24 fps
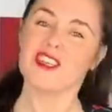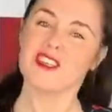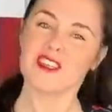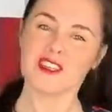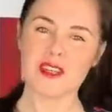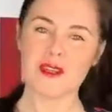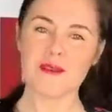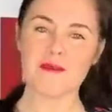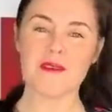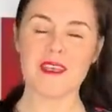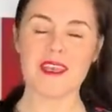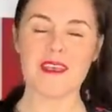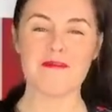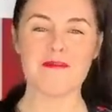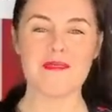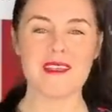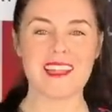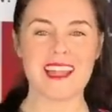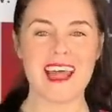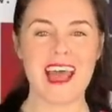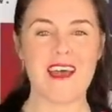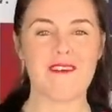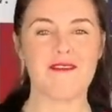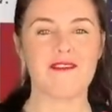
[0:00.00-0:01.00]
Should we have
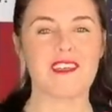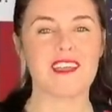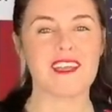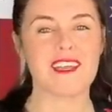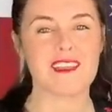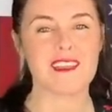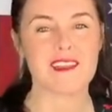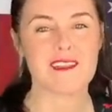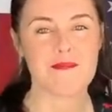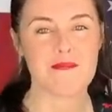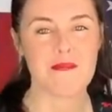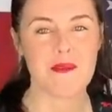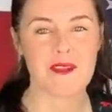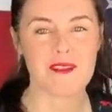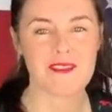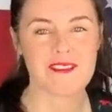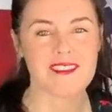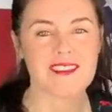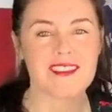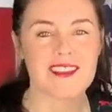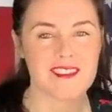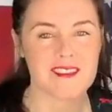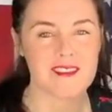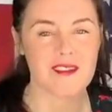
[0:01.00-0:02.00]
been laughing at this
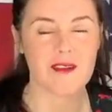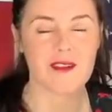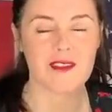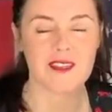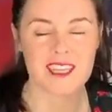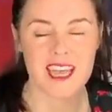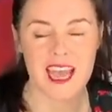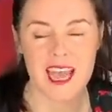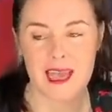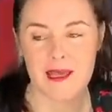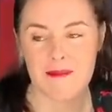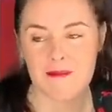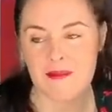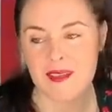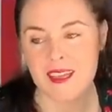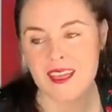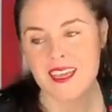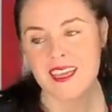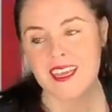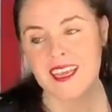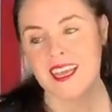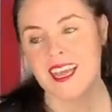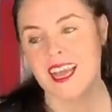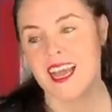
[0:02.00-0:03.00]
person this whole time?
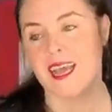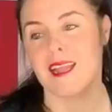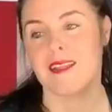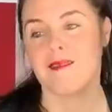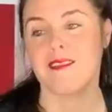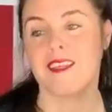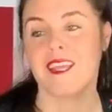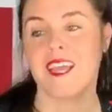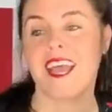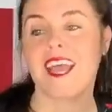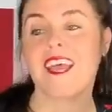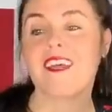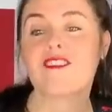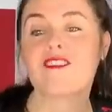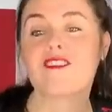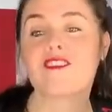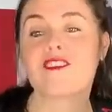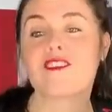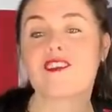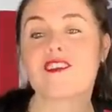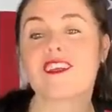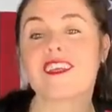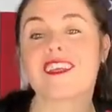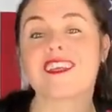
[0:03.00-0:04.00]
And the
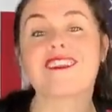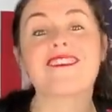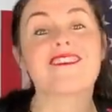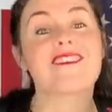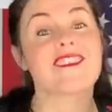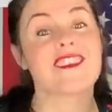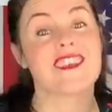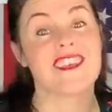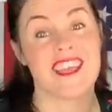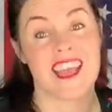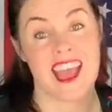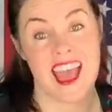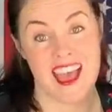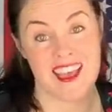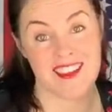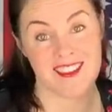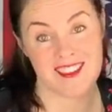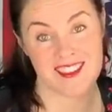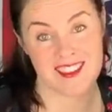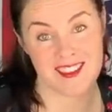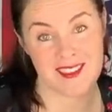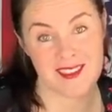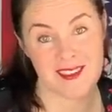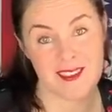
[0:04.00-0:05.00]
answer is
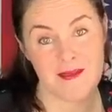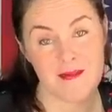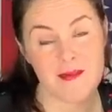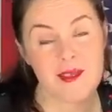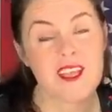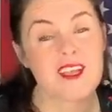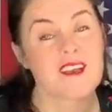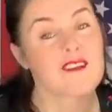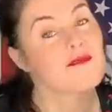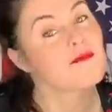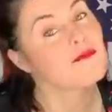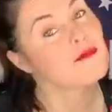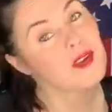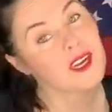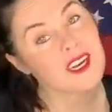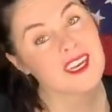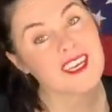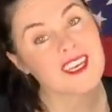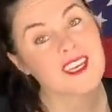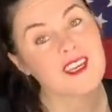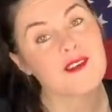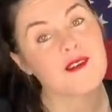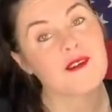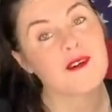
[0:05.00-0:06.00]
yes, because
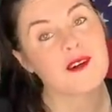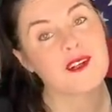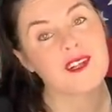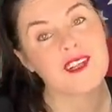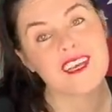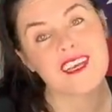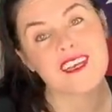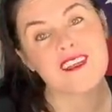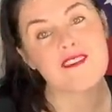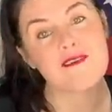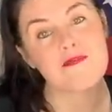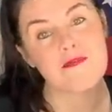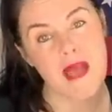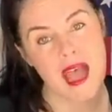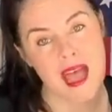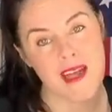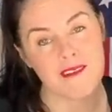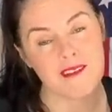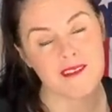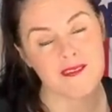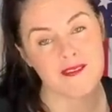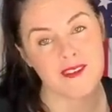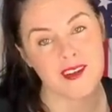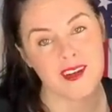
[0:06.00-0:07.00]
ridicule is
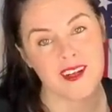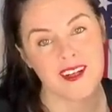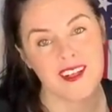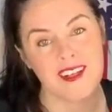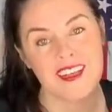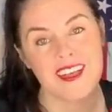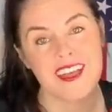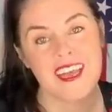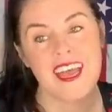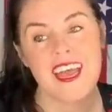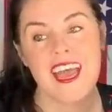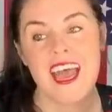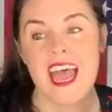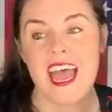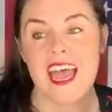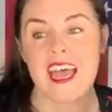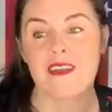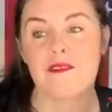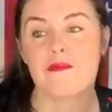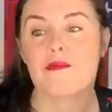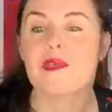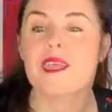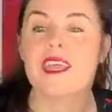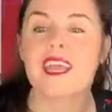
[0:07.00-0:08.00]
powerful.
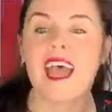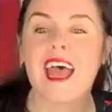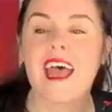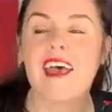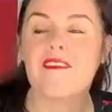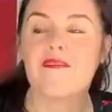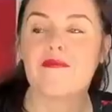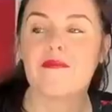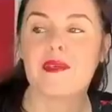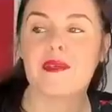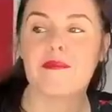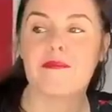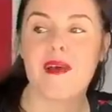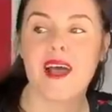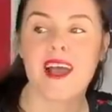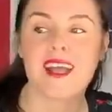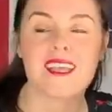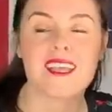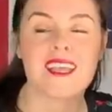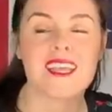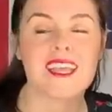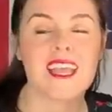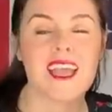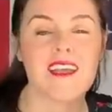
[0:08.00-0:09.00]
And we have been
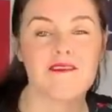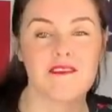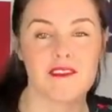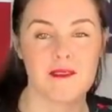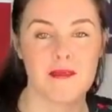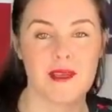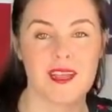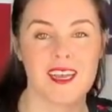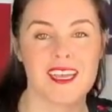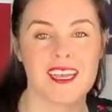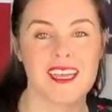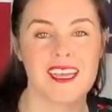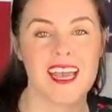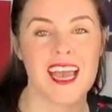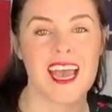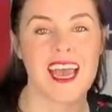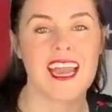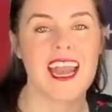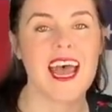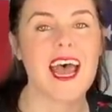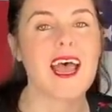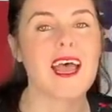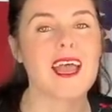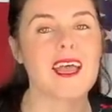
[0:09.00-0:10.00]
mocking everybody,
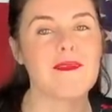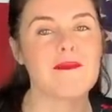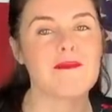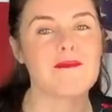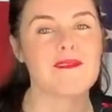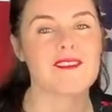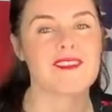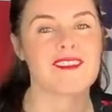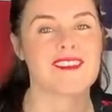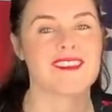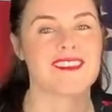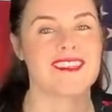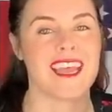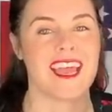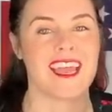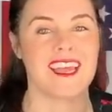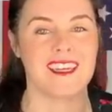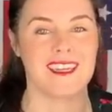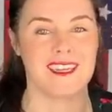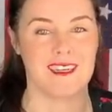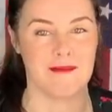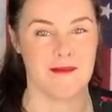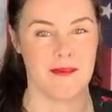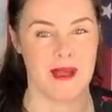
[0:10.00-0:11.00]
and I'm
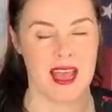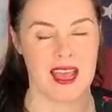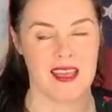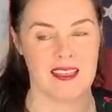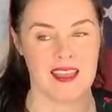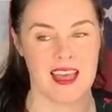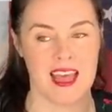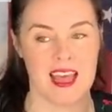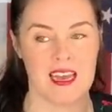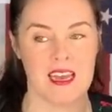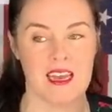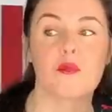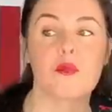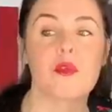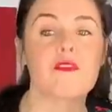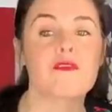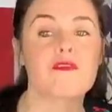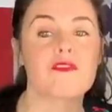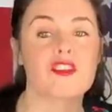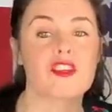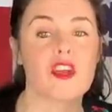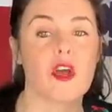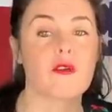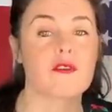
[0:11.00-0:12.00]
standing by that.
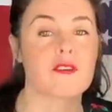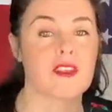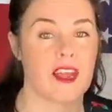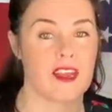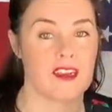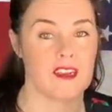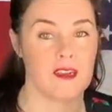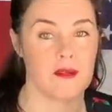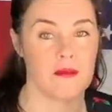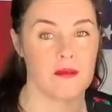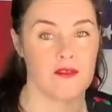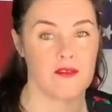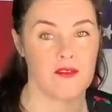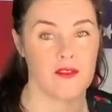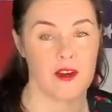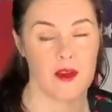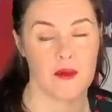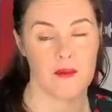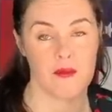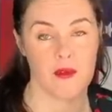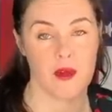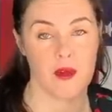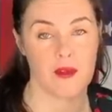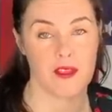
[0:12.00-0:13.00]
We've joked on here before
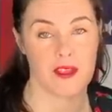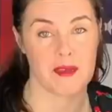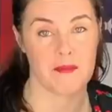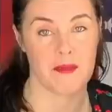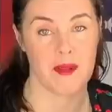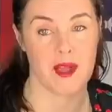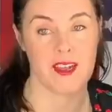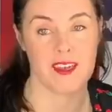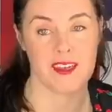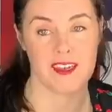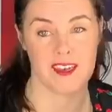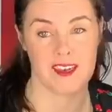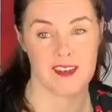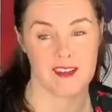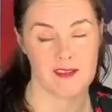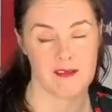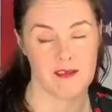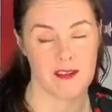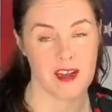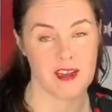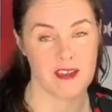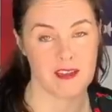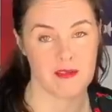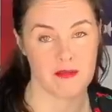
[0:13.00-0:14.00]
a broken pundit
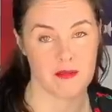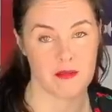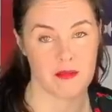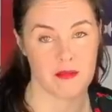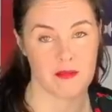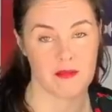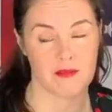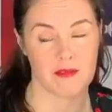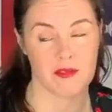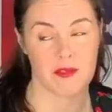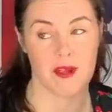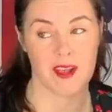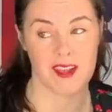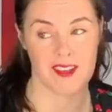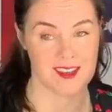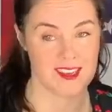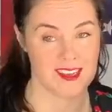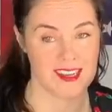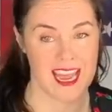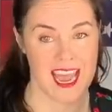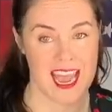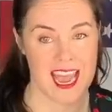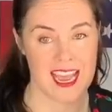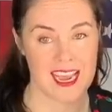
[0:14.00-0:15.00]
is right twice
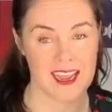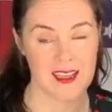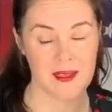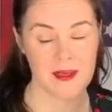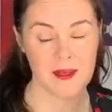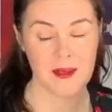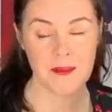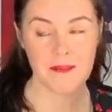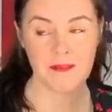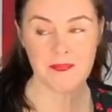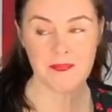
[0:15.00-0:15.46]
a day.